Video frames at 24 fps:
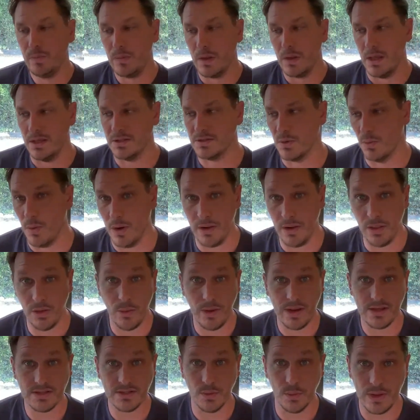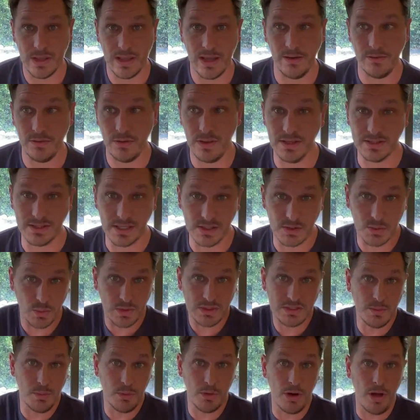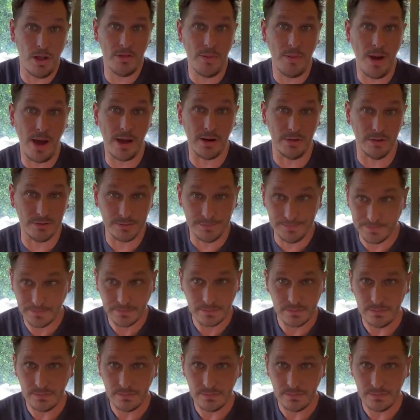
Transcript: And so one of the ways that we kind of do this is we support all the models.